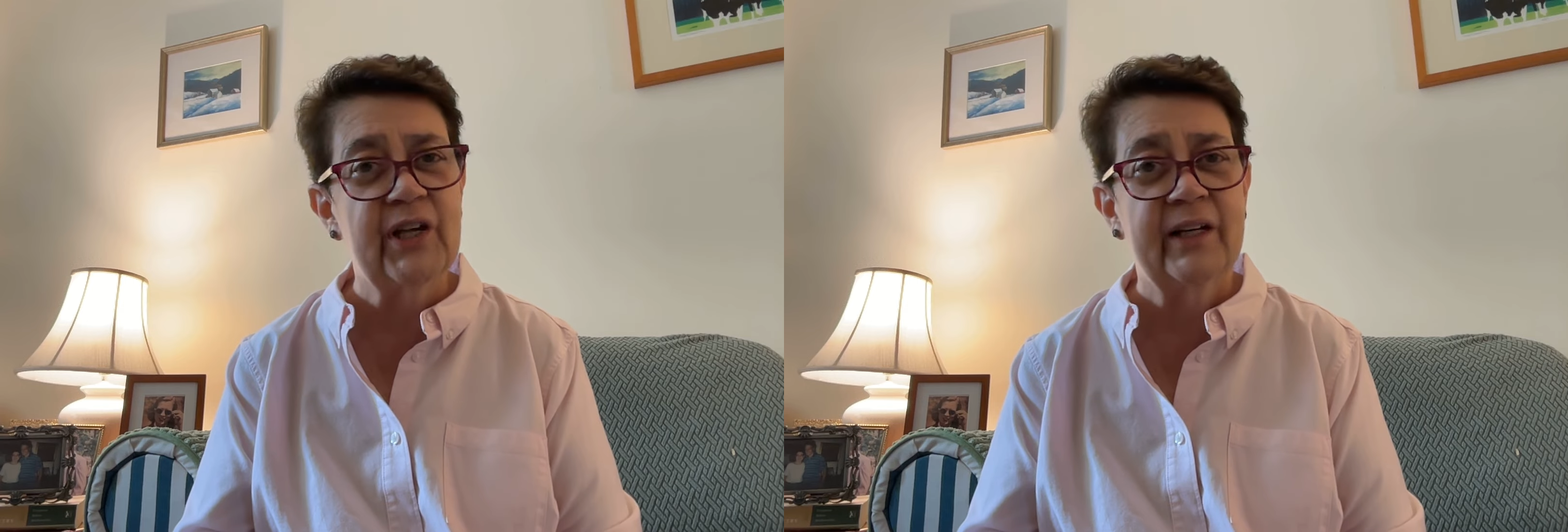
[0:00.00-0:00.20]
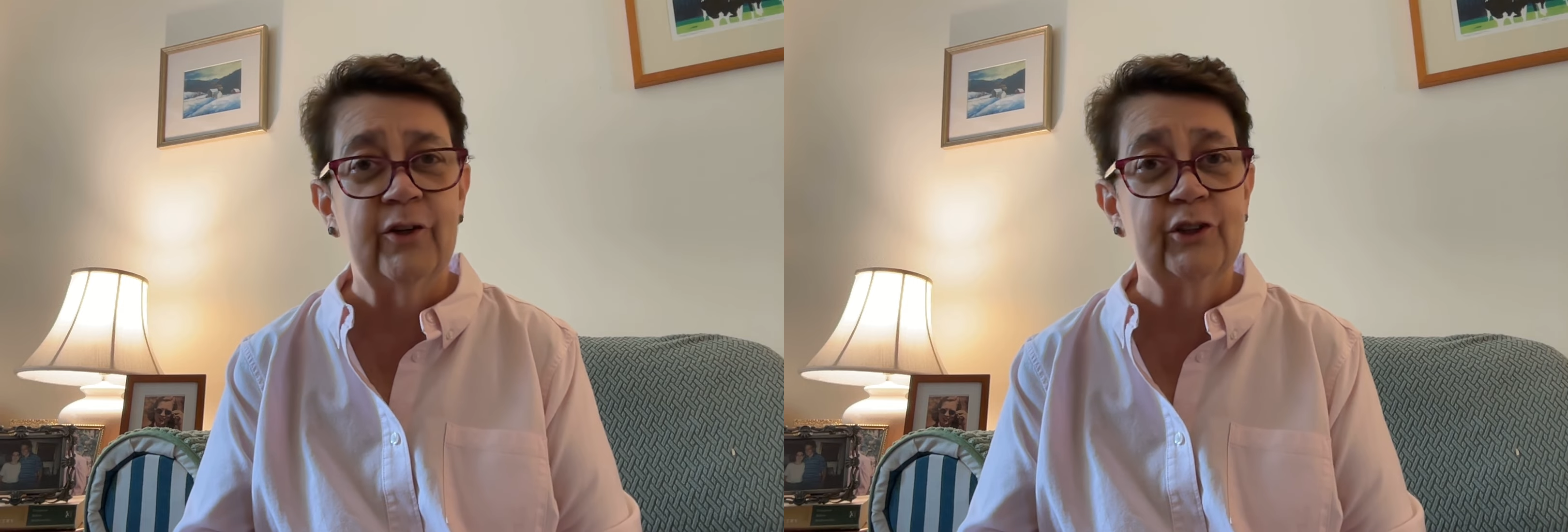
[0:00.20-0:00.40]

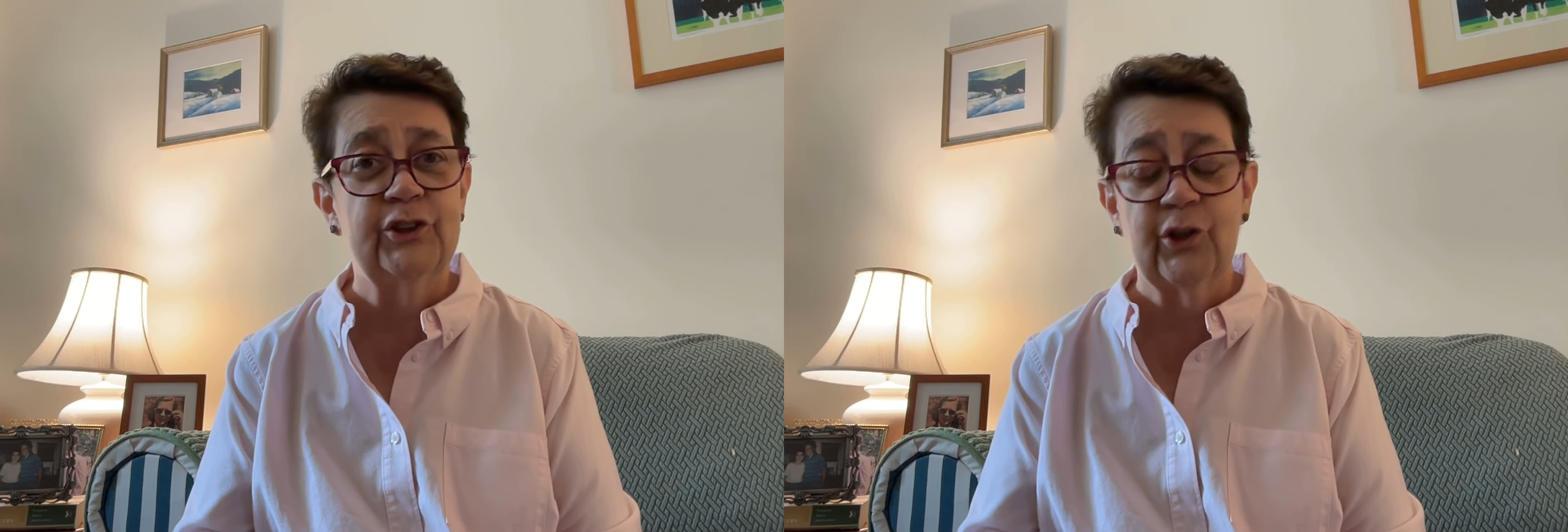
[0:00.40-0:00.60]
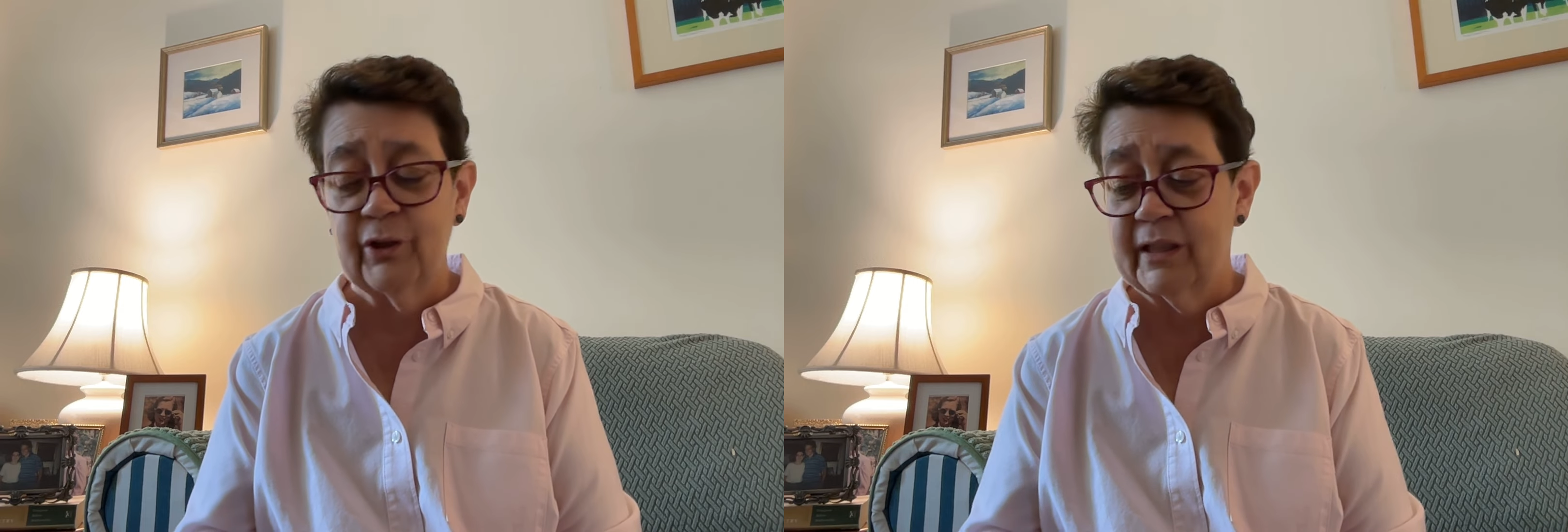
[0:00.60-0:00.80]
and her
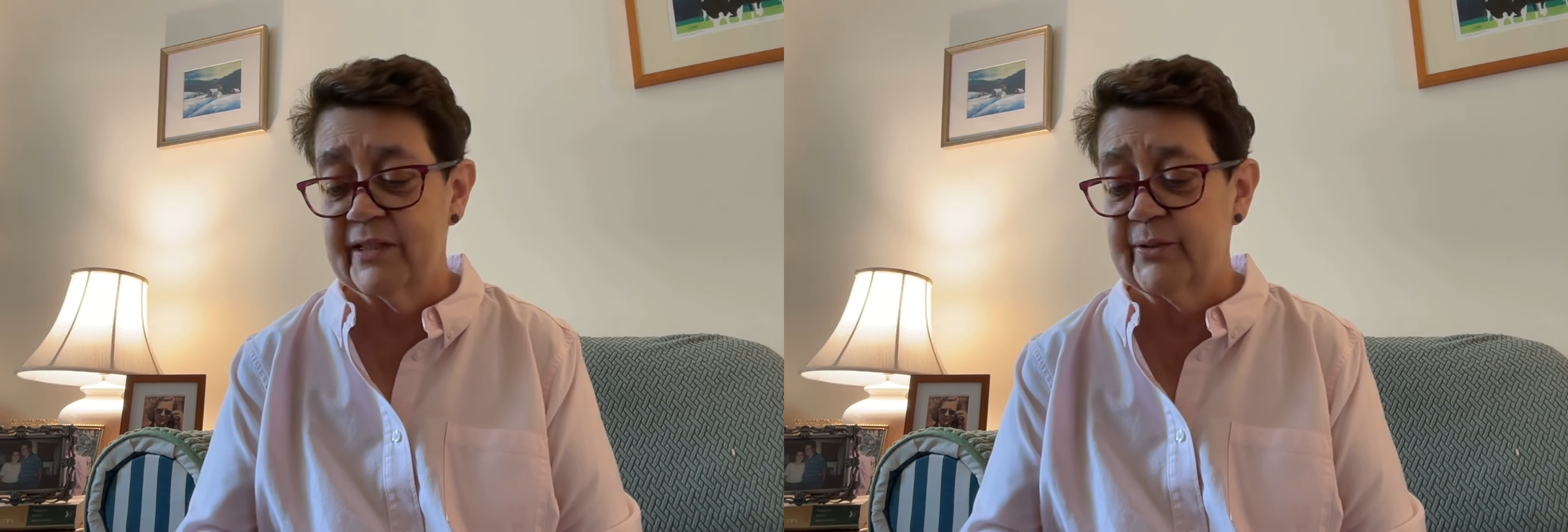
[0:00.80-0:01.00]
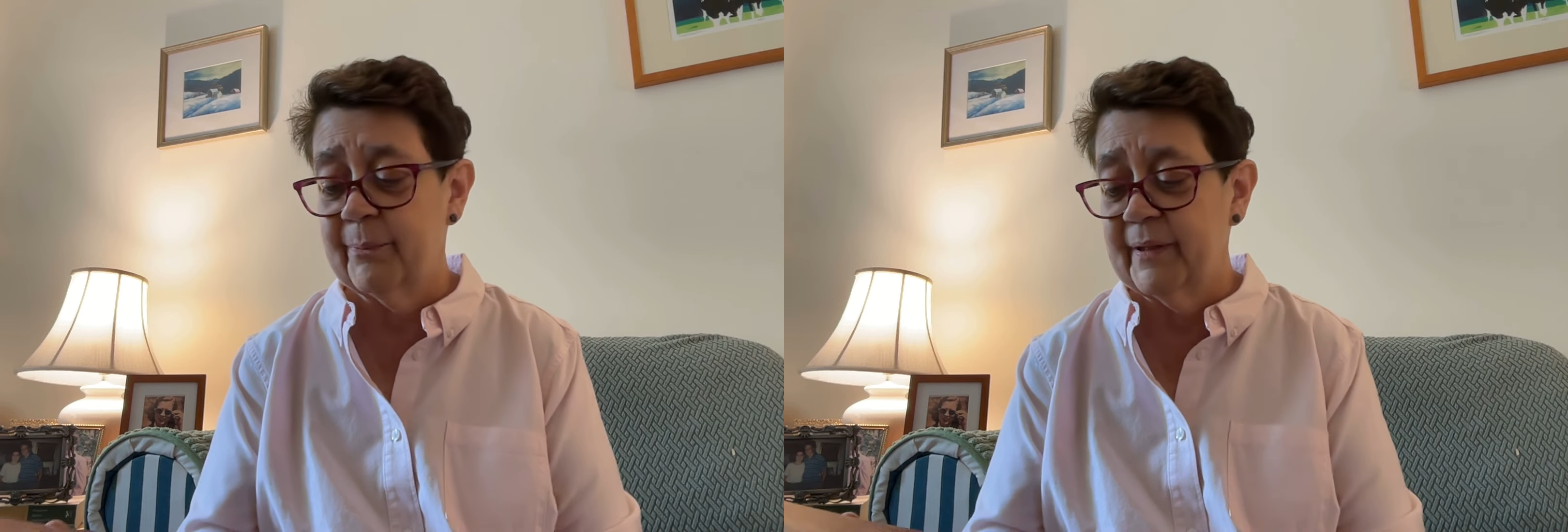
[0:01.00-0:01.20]
journalism,